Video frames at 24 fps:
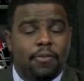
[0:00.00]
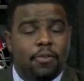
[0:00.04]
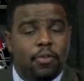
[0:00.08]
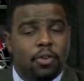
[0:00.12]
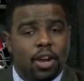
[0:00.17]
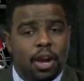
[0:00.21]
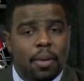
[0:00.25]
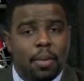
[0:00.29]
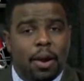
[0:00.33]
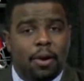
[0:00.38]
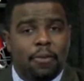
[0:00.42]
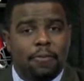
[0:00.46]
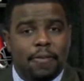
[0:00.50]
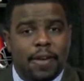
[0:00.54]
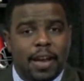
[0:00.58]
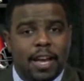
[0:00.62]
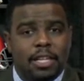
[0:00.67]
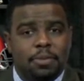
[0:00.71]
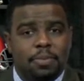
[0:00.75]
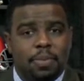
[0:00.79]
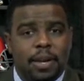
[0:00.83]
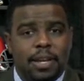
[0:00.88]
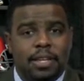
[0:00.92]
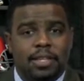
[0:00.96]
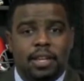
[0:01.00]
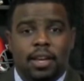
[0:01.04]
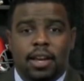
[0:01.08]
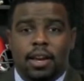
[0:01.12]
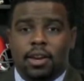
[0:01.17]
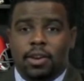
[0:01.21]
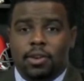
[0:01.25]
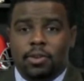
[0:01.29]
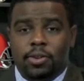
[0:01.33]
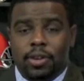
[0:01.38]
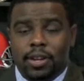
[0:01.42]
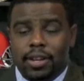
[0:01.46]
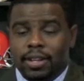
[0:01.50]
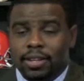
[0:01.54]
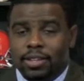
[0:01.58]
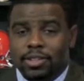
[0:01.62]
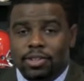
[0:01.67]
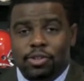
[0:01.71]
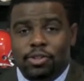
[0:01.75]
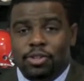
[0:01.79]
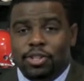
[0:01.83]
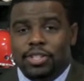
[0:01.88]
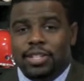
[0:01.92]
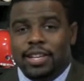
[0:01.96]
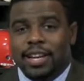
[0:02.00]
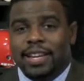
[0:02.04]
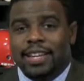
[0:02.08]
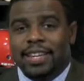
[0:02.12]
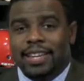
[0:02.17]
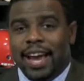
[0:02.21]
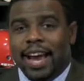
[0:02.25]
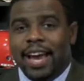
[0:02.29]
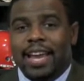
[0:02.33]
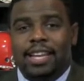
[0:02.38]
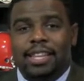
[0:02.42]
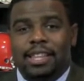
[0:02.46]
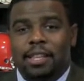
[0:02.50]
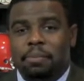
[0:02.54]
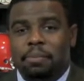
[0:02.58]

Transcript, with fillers: If you come out fast paced, you you just ignited